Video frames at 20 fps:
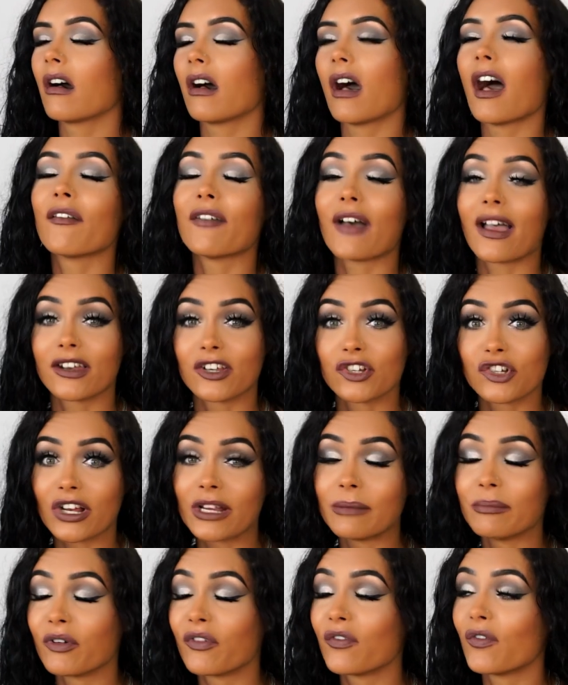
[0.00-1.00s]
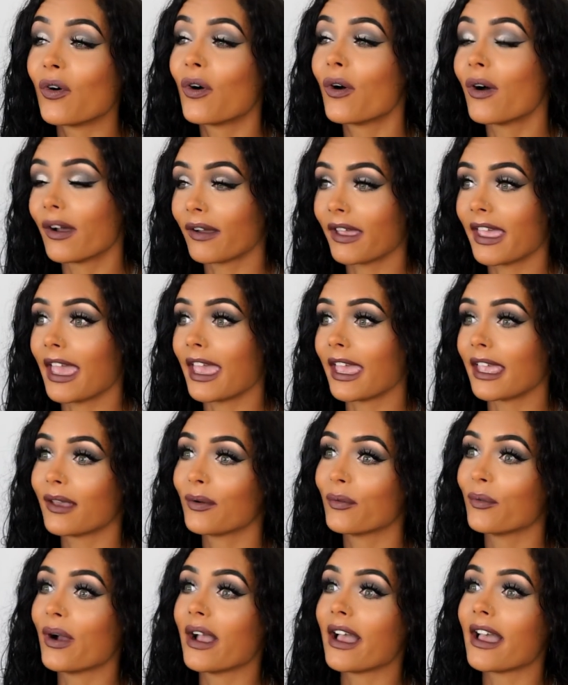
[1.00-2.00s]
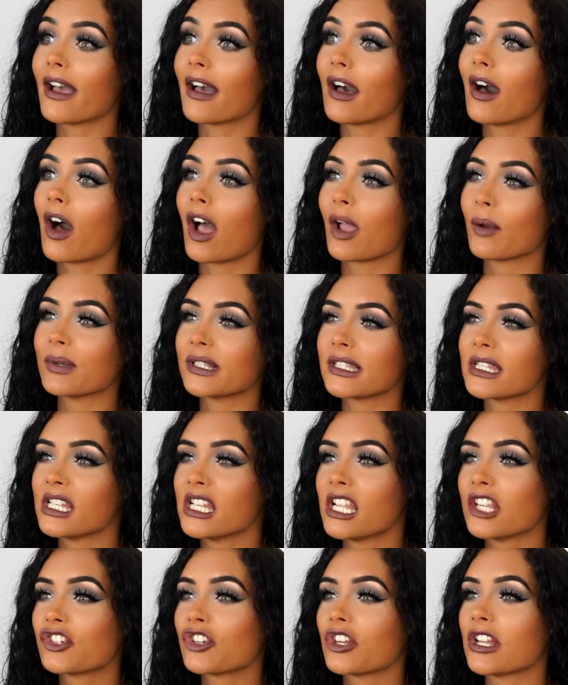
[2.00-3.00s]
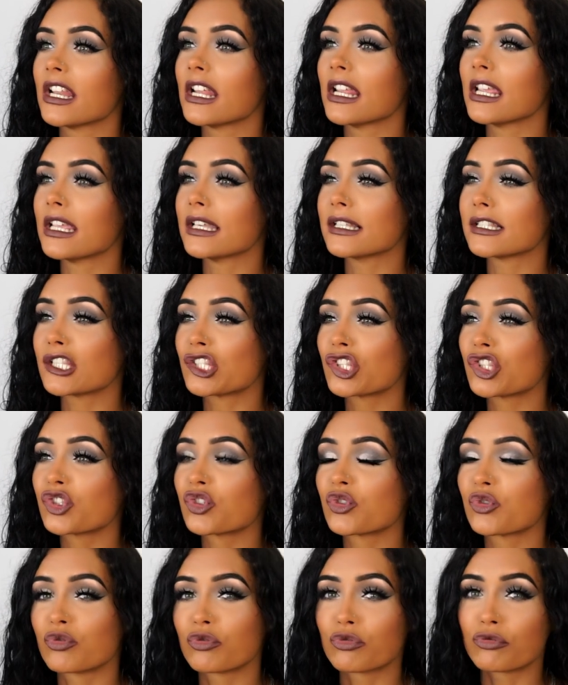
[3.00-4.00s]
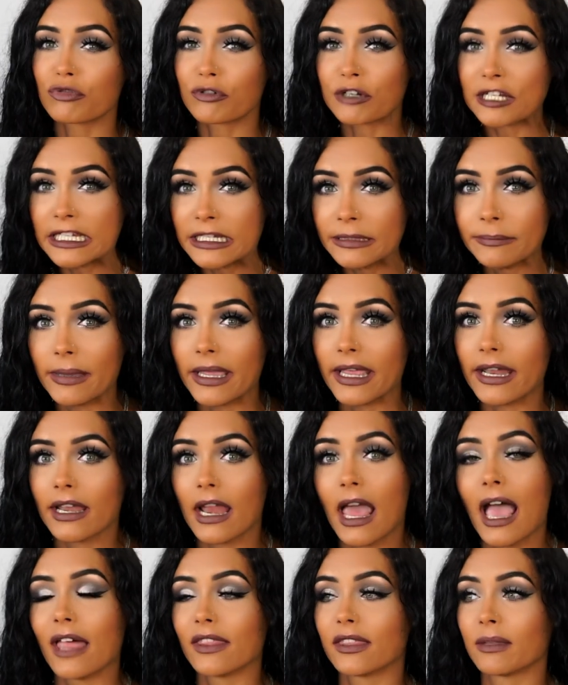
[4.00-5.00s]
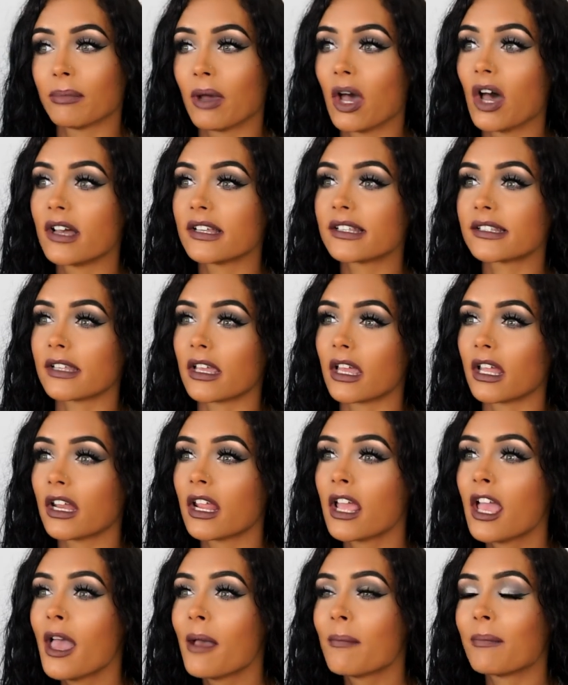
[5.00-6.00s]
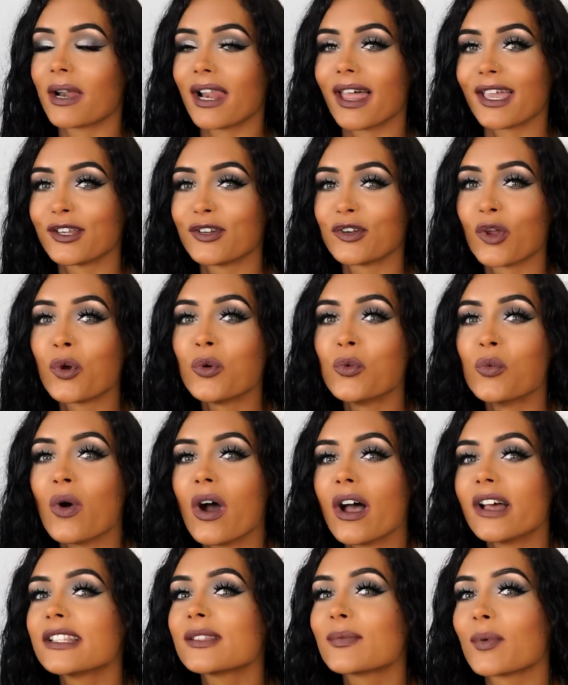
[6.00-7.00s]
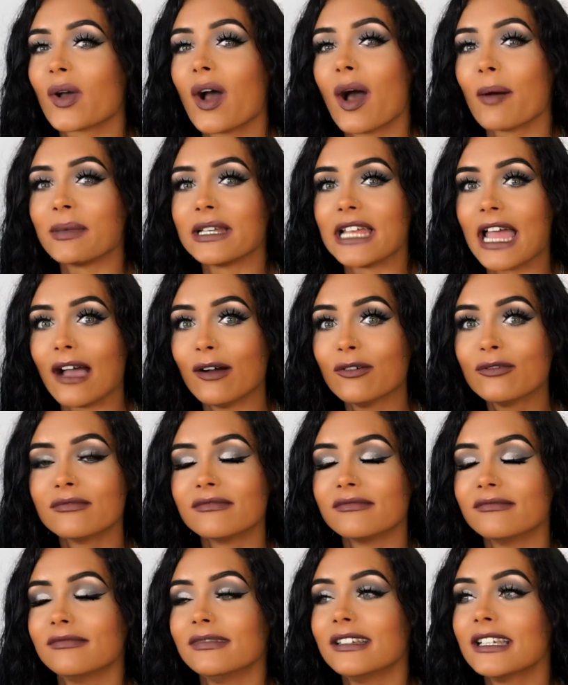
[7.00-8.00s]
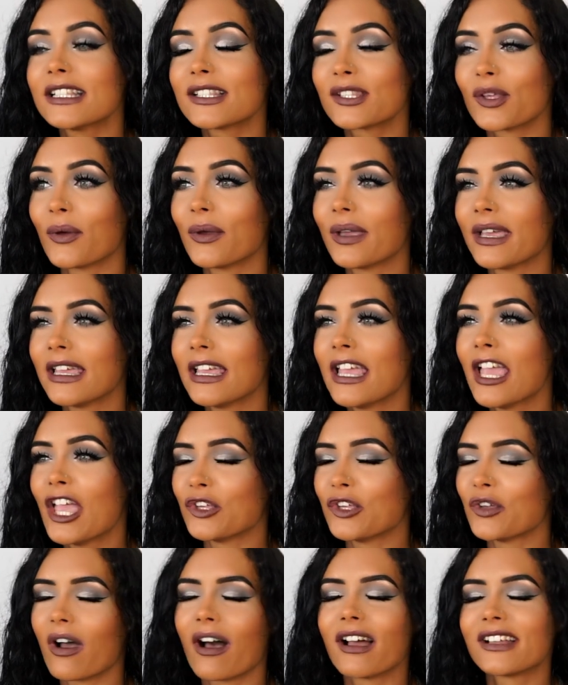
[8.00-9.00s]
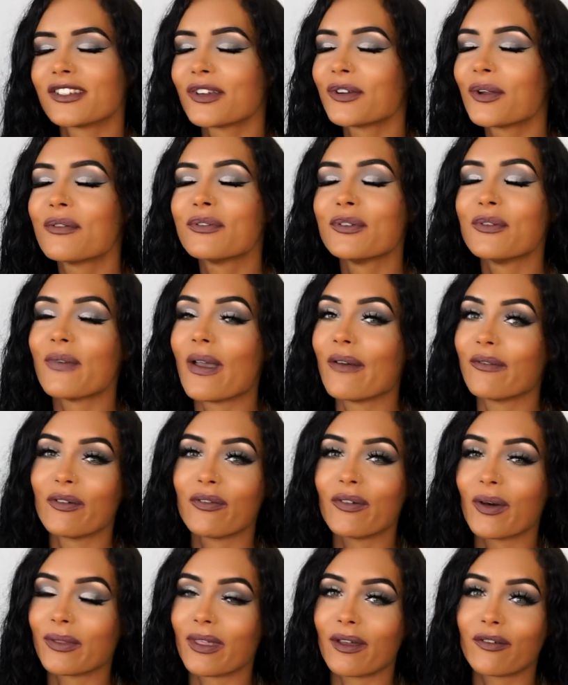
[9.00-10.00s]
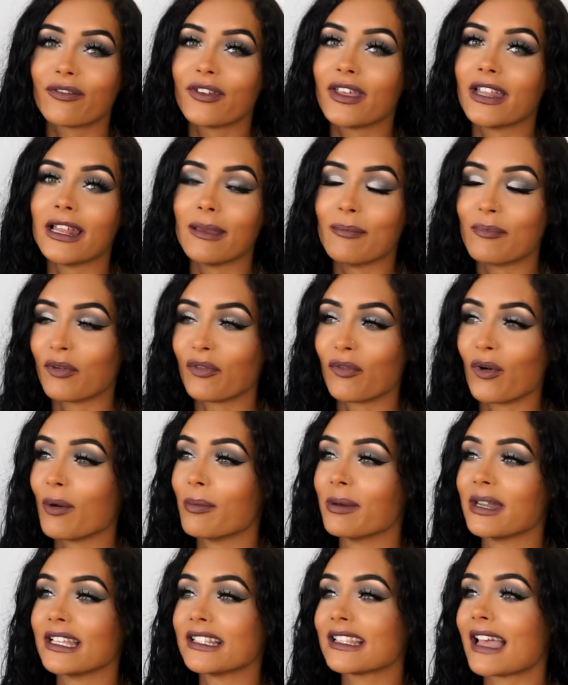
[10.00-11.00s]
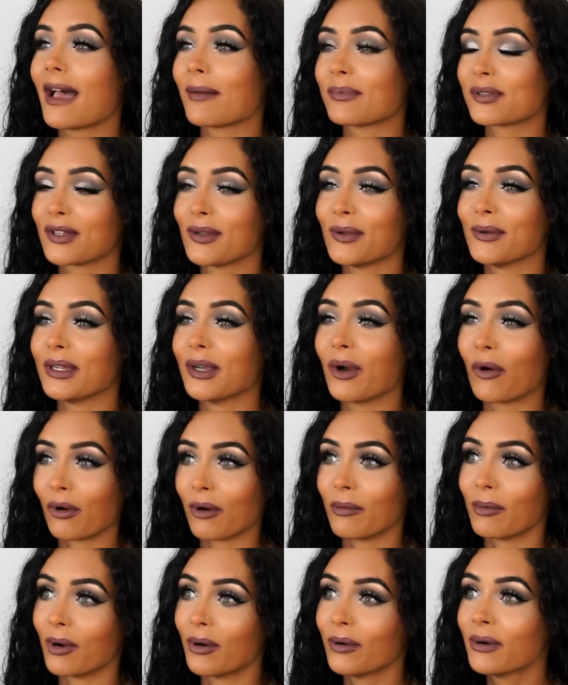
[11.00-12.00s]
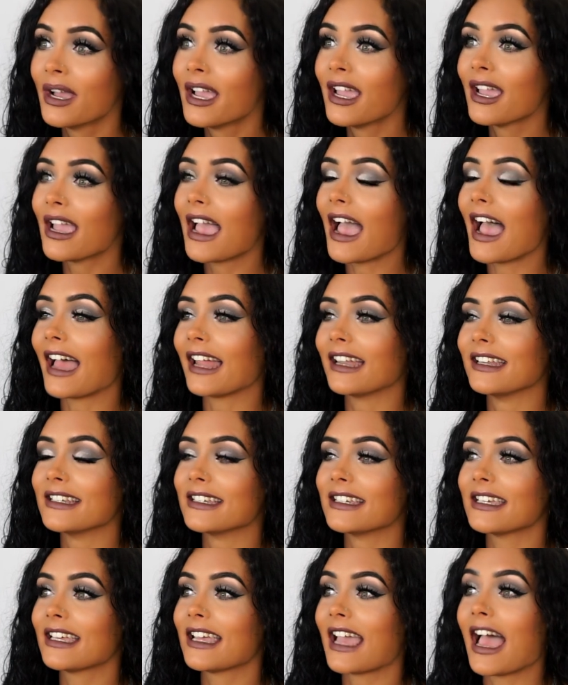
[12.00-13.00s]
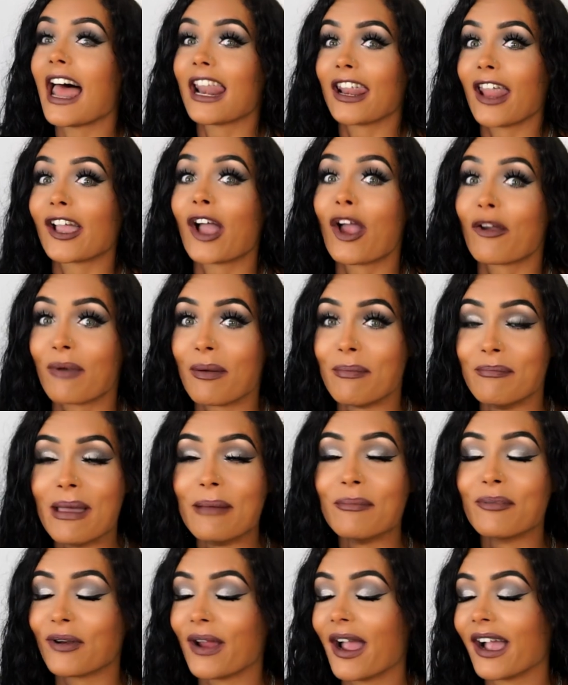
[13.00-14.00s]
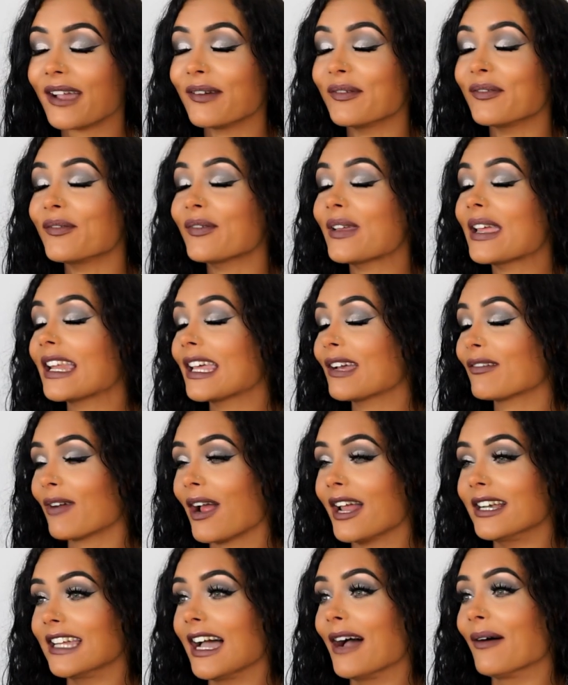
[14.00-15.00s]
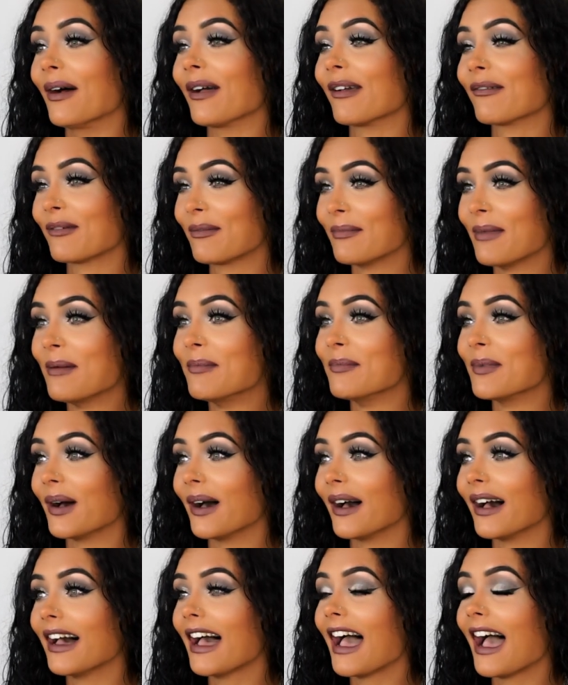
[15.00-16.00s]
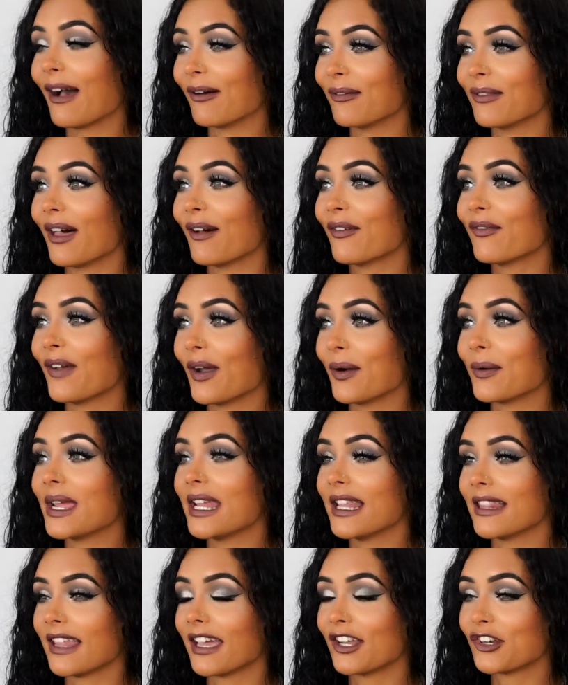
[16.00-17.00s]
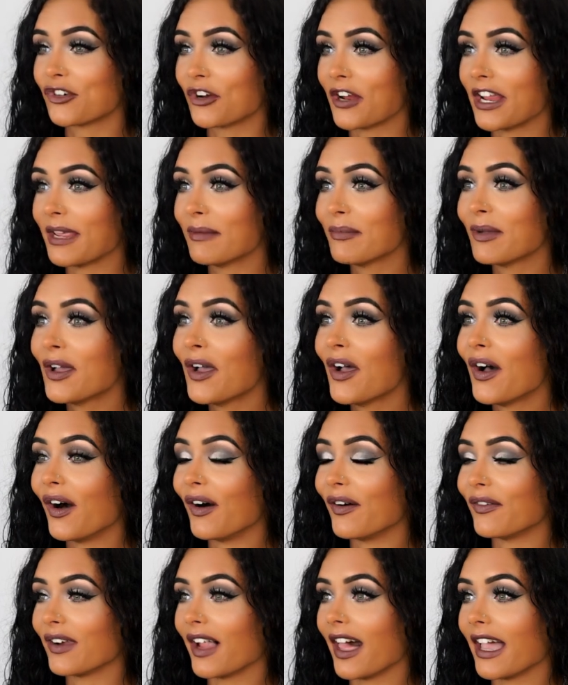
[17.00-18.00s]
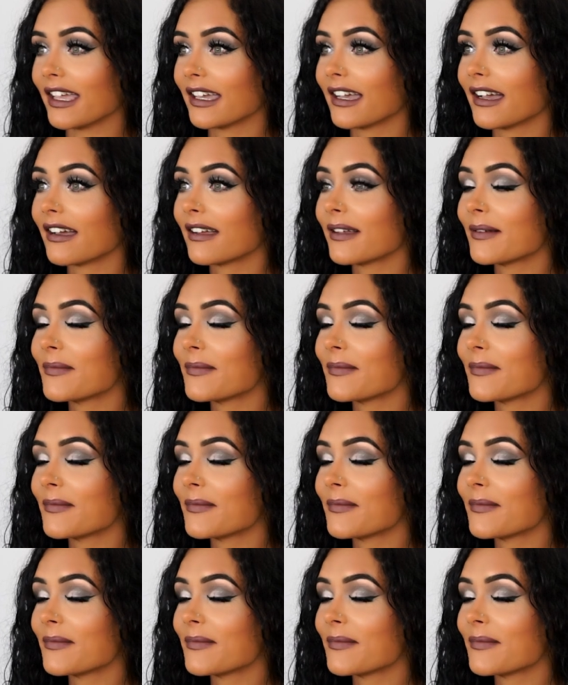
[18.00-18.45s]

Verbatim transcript: I've had a dream before, okay, where I was literally screaming at the person, but like no words were coming out so I don't know if you've ever felt that feeling before, but it's absolutely horrible. And like I remember it, I can feel it right now. I remember how that felt in that dream of like